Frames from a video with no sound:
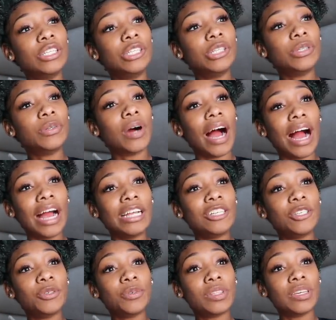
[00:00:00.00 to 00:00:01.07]
do I
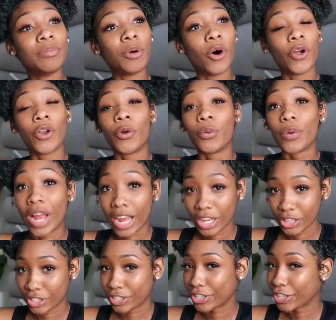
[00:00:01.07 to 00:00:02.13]
do them on a
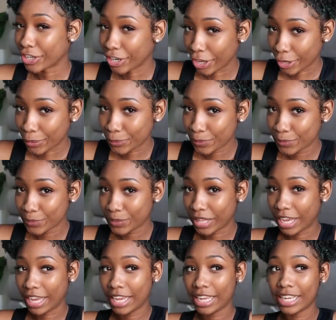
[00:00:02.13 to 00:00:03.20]
regular? No.
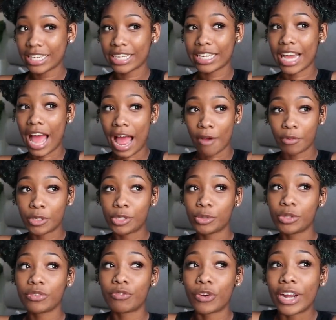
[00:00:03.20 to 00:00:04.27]
Like I would
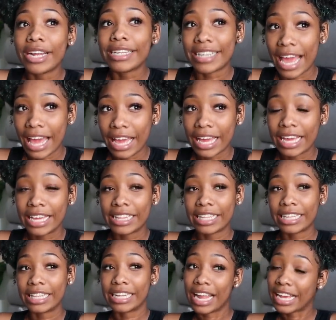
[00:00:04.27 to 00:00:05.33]
do it for a day and
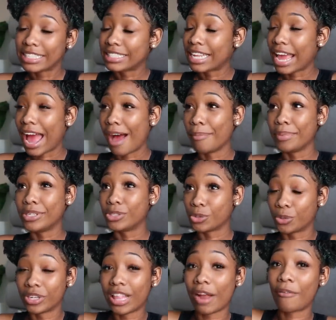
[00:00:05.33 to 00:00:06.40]
then the next day I'll be
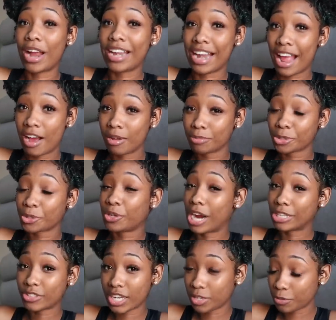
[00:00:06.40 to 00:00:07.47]
sore. Like right now I'm sore.
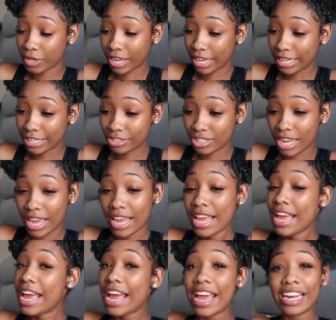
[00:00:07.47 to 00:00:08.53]
I tried to work out yesterday
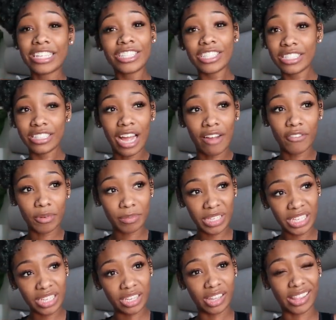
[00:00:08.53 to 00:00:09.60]
and it's just not for
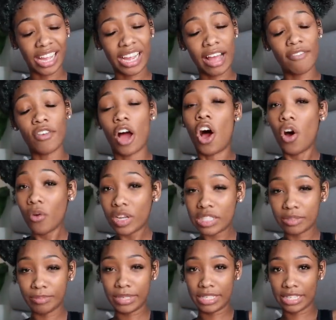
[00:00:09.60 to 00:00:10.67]
me. Like I've
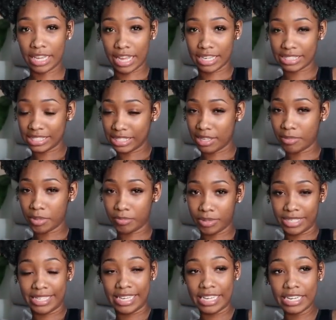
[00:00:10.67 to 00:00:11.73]
always been like slim and
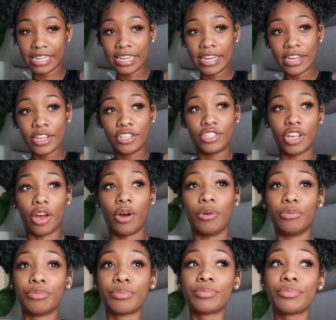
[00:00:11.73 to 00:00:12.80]
petite.
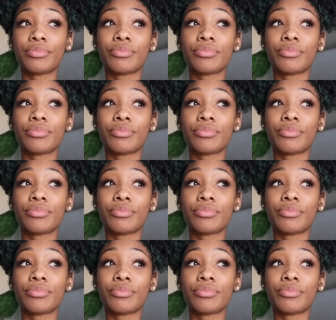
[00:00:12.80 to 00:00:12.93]
So